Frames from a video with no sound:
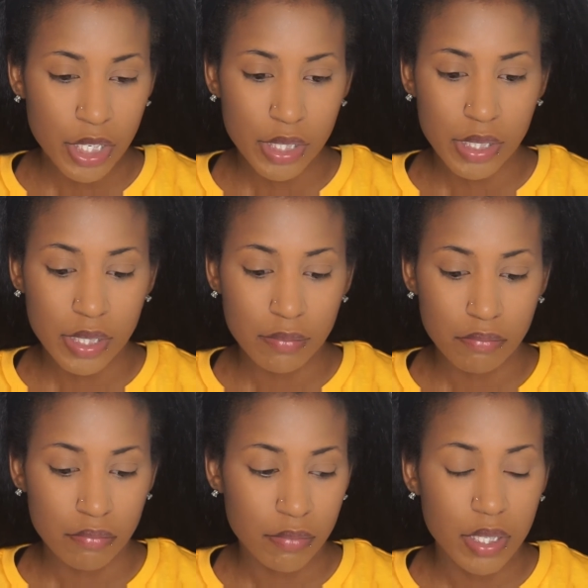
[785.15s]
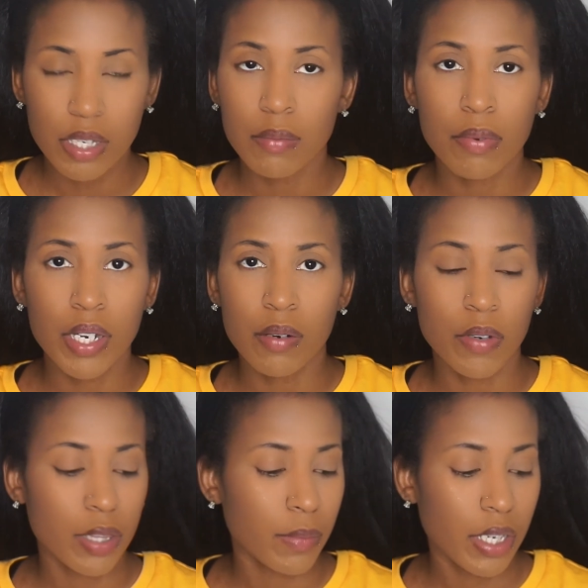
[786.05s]
just didn't bring it
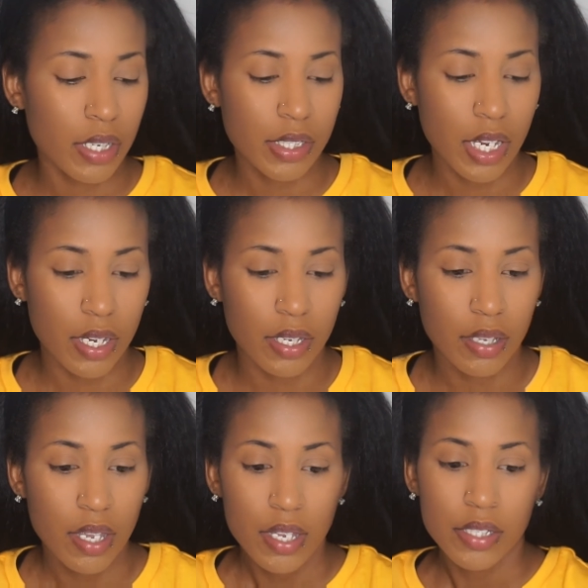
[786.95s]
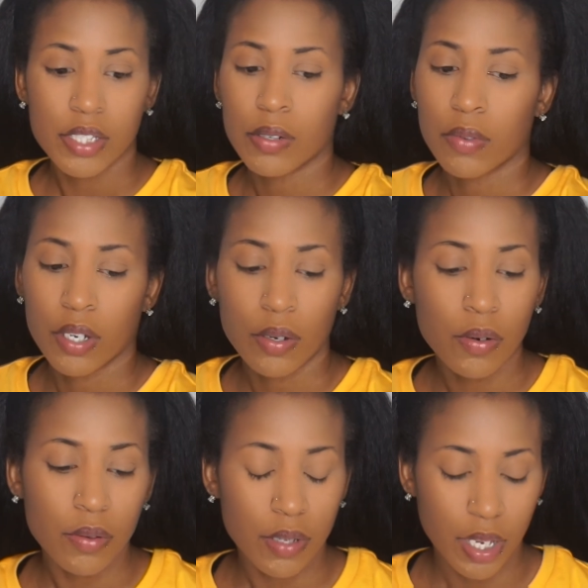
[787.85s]
with me because I don't
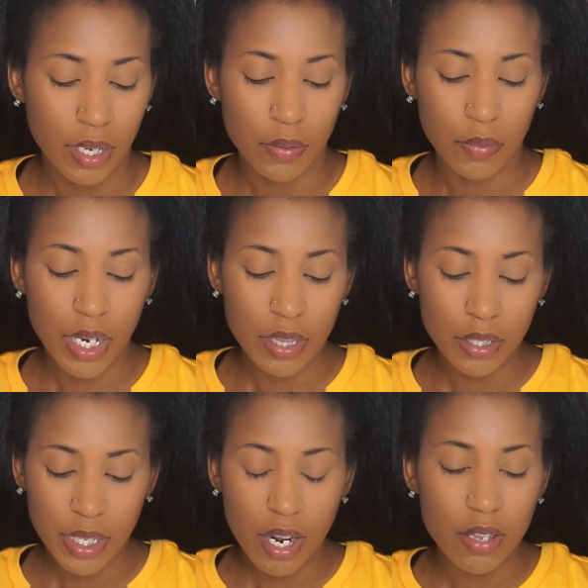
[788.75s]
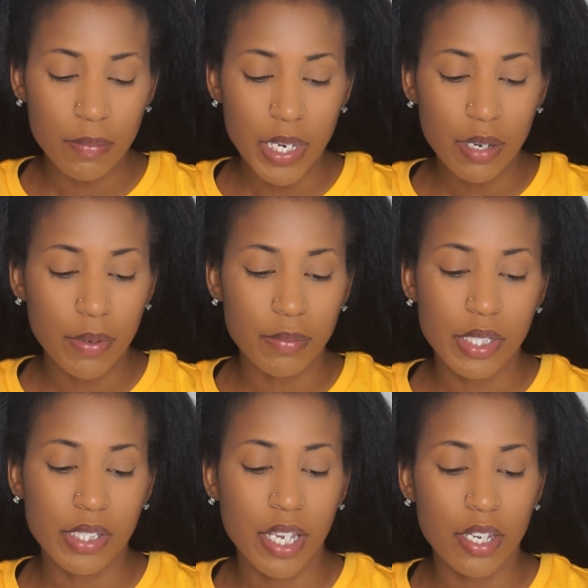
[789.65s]
know. Like, when I look at all the makeup, I'm
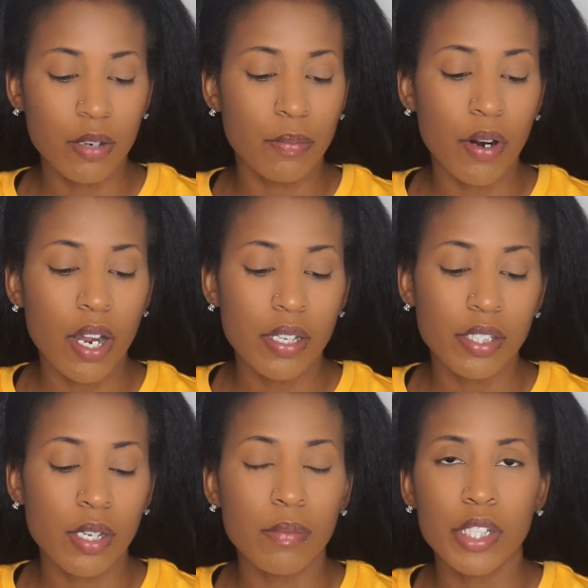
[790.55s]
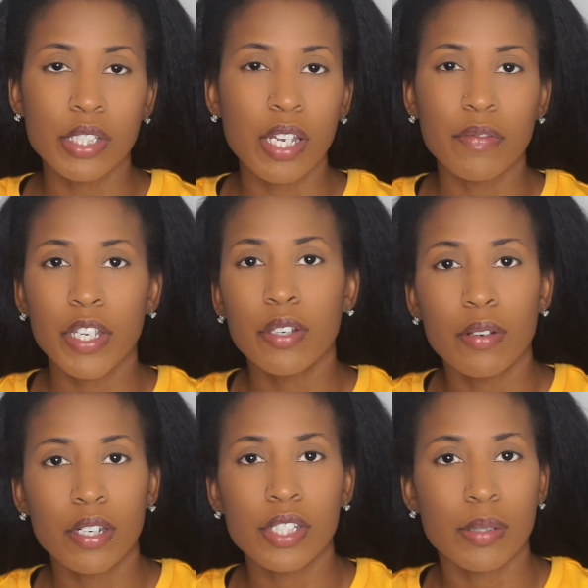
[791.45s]
just like, you brought so much stuff. Like, you
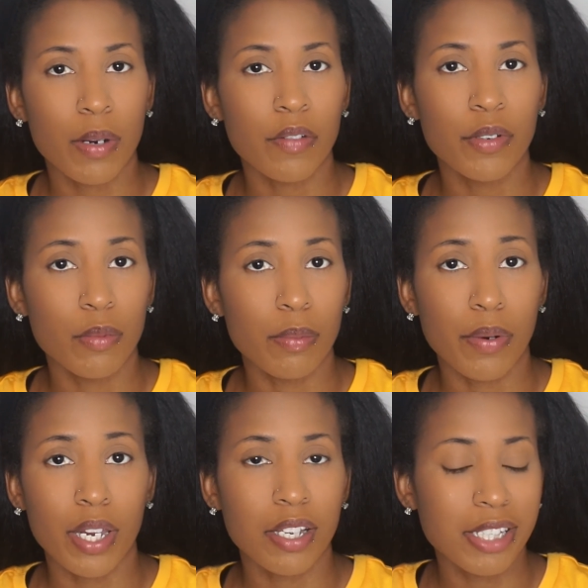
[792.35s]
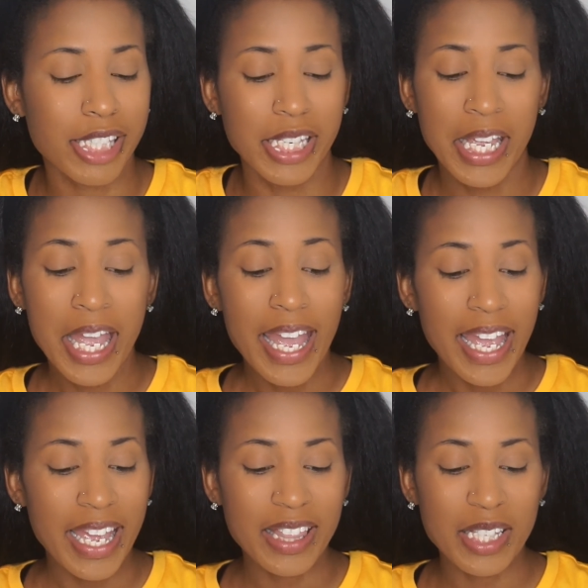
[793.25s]
could have just brought a few more products
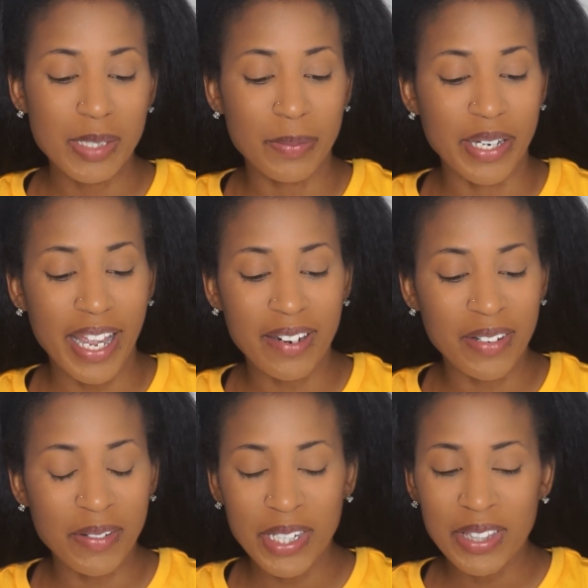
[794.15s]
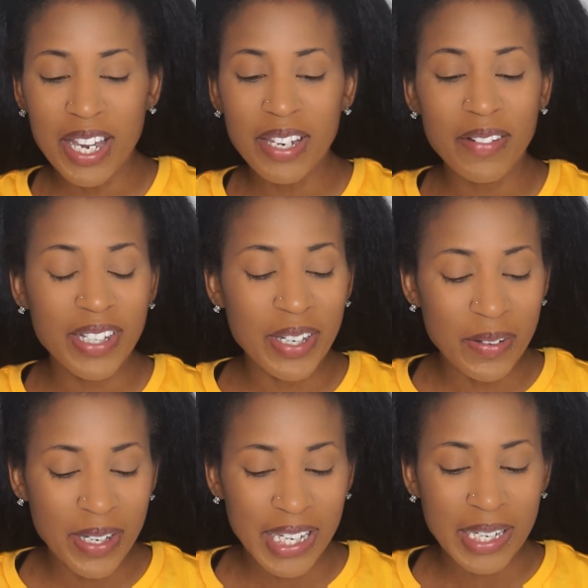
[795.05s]
at this point. I don't know what you thought you were
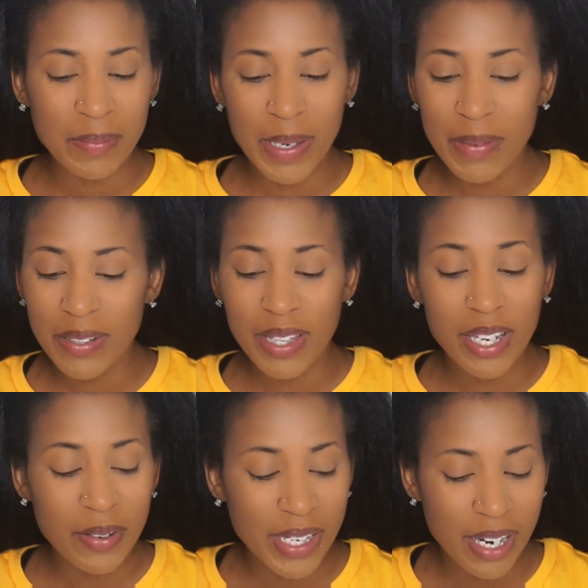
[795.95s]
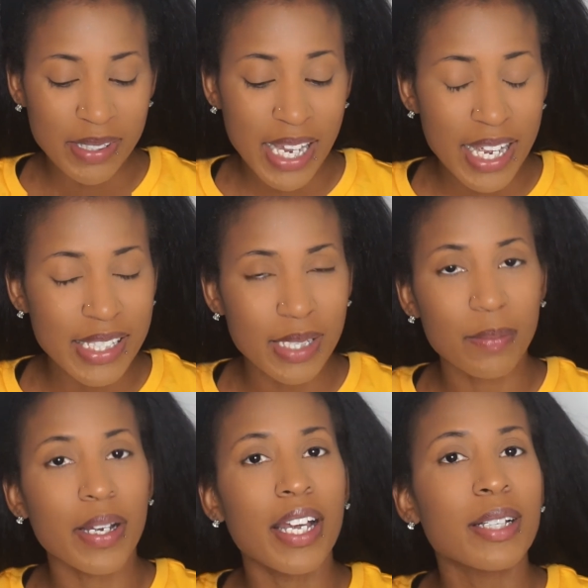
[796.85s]
doing. Maybe you thought you were
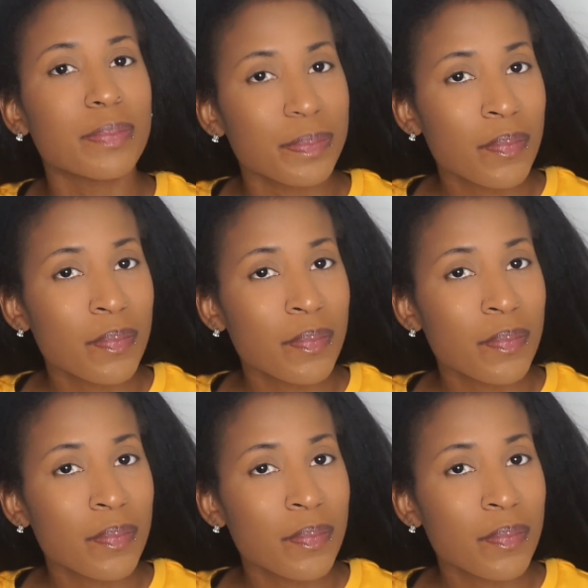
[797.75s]
downsizing, but